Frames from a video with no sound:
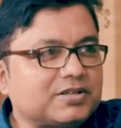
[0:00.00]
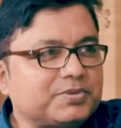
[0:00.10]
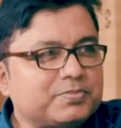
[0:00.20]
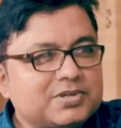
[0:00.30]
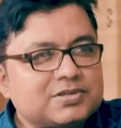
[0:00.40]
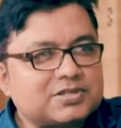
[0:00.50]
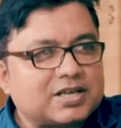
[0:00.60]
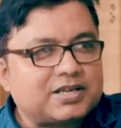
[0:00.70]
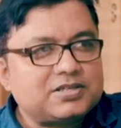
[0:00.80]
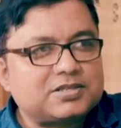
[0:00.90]
remarks
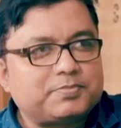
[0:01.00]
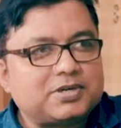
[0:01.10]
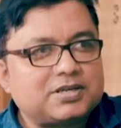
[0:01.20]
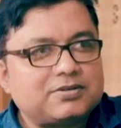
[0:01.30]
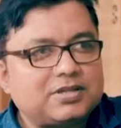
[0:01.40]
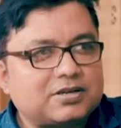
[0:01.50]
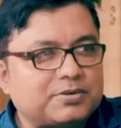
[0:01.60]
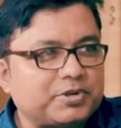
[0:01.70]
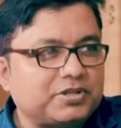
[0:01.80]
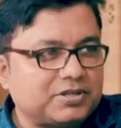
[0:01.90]
against a particular
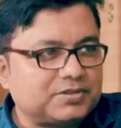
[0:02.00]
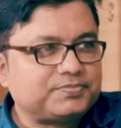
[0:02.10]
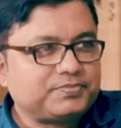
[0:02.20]
community.